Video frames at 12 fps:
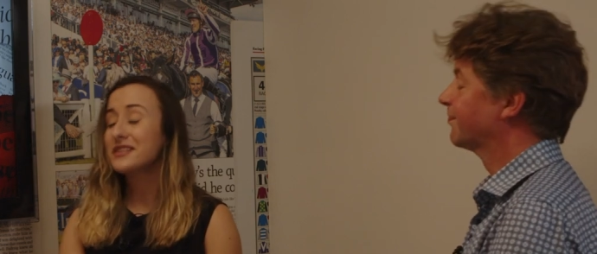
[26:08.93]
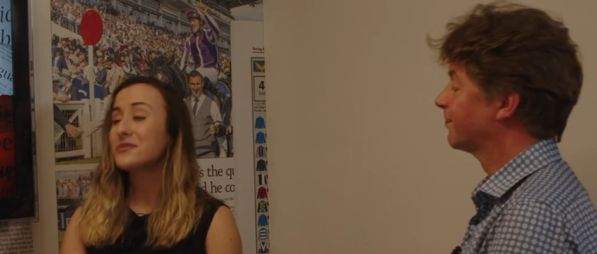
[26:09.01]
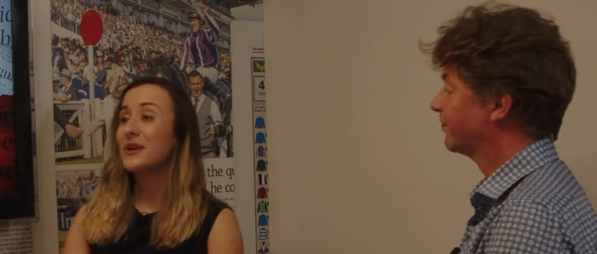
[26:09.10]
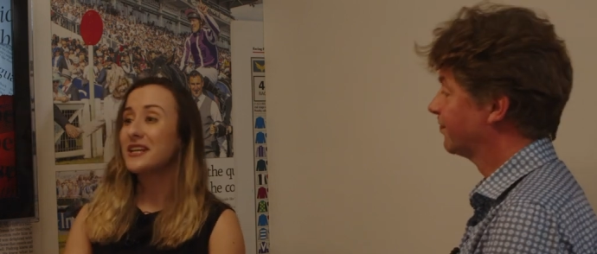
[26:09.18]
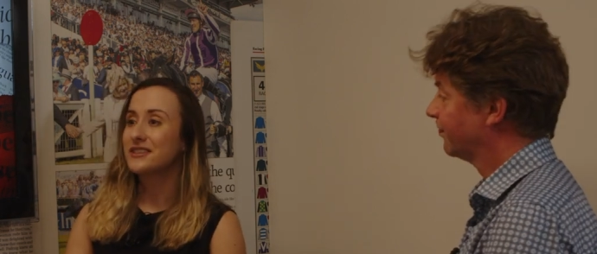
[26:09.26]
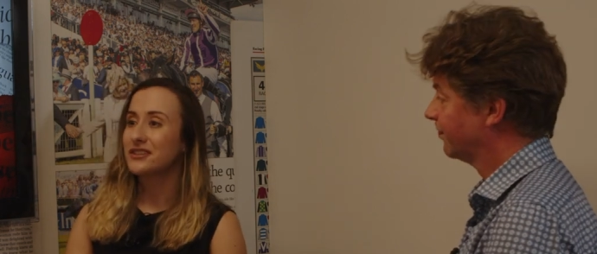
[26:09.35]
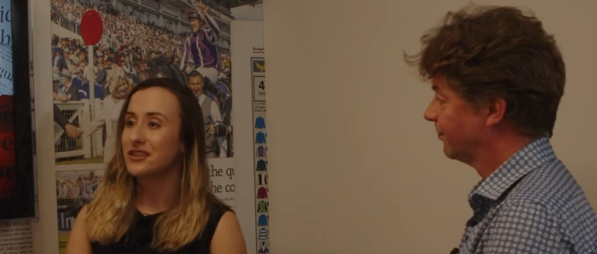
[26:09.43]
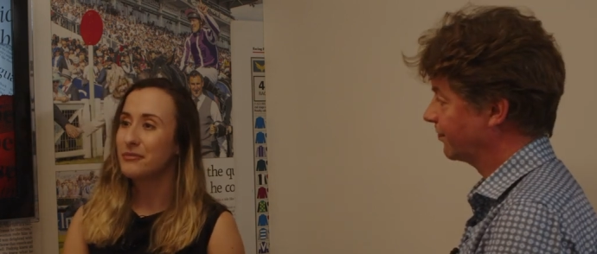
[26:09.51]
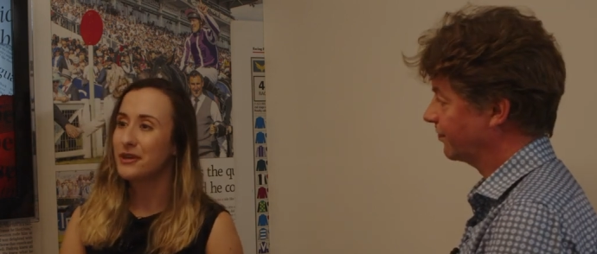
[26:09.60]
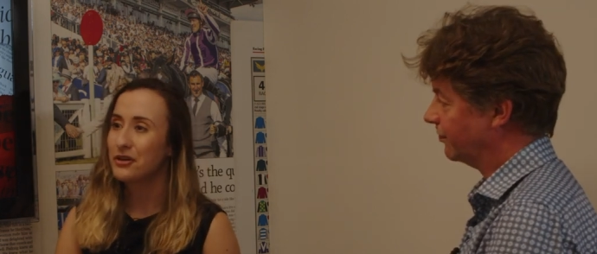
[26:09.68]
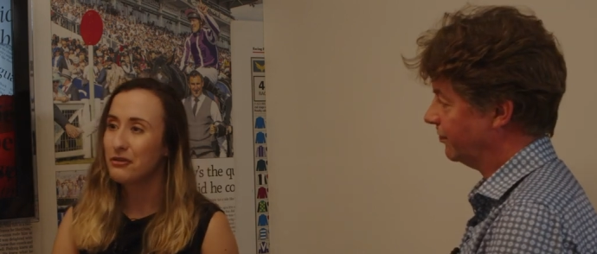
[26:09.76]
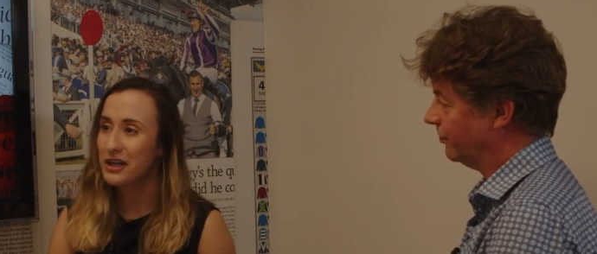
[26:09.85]
Speaker 1: This week's going
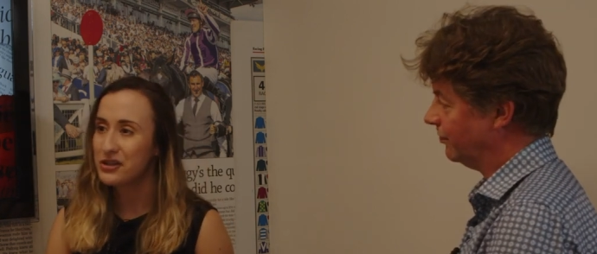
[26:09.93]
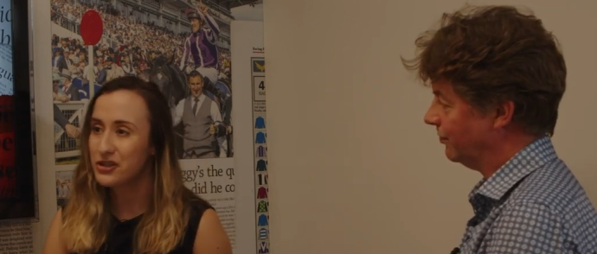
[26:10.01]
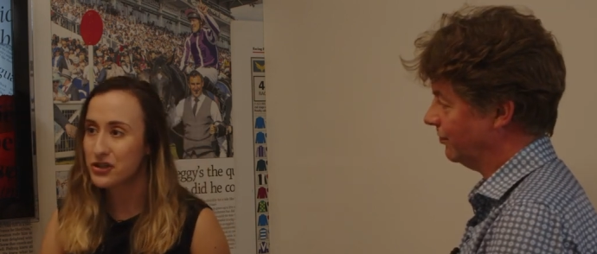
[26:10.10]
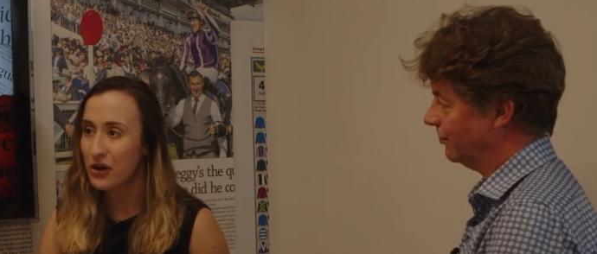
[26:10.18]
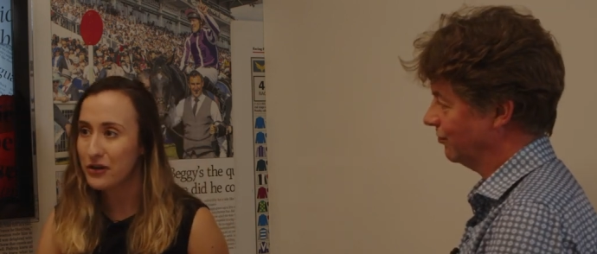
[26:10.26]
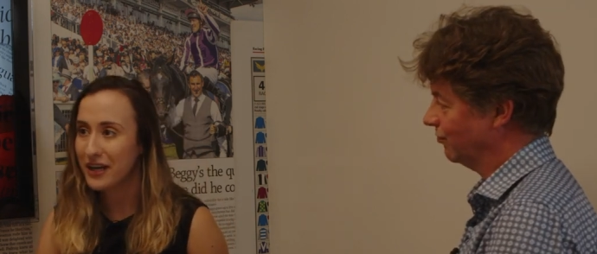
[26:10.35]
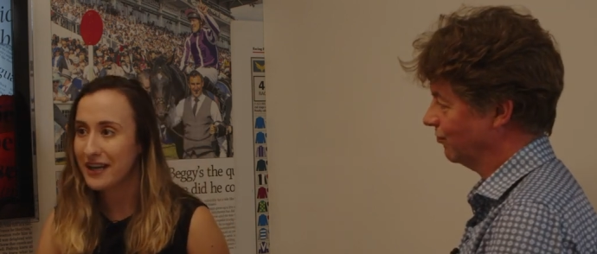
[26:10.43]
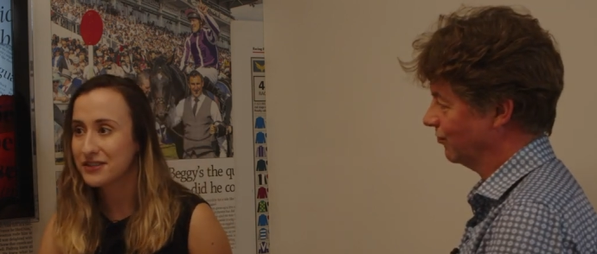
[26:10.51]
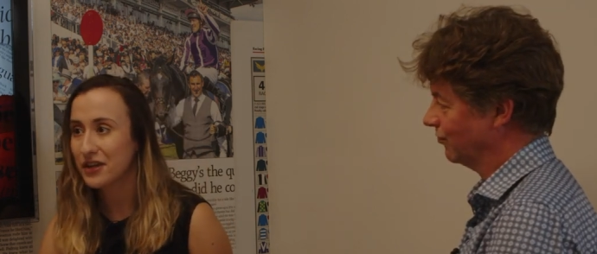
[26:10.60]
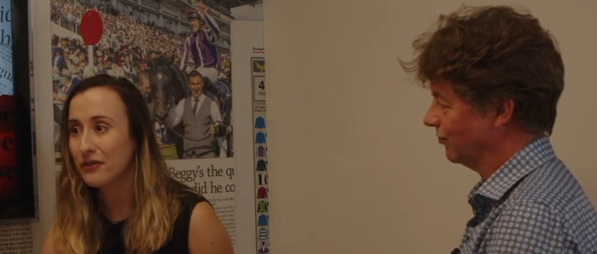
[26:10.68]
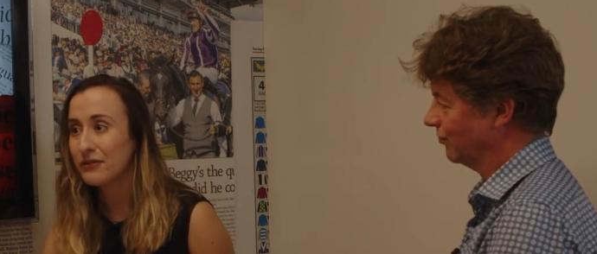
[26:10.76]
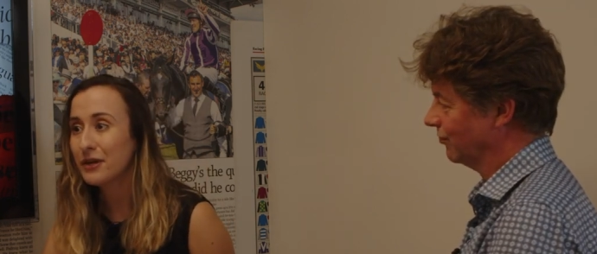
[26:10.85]
to be a great
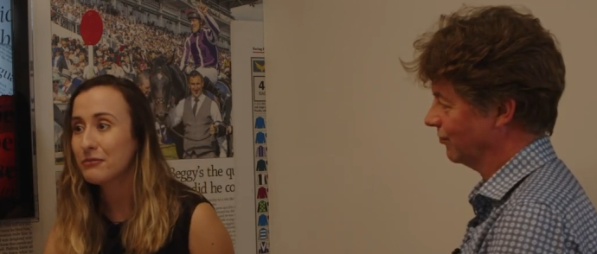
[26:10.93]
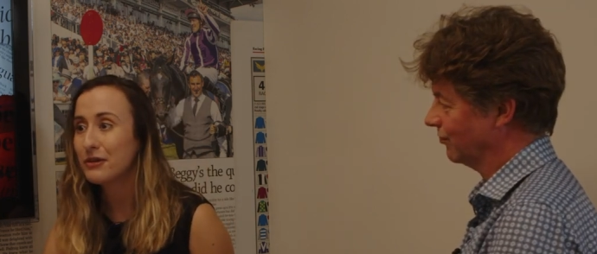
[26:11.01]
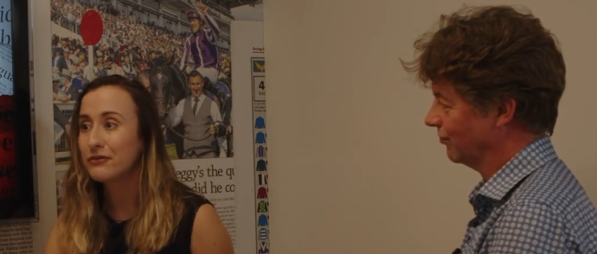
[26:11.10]
showcase of it.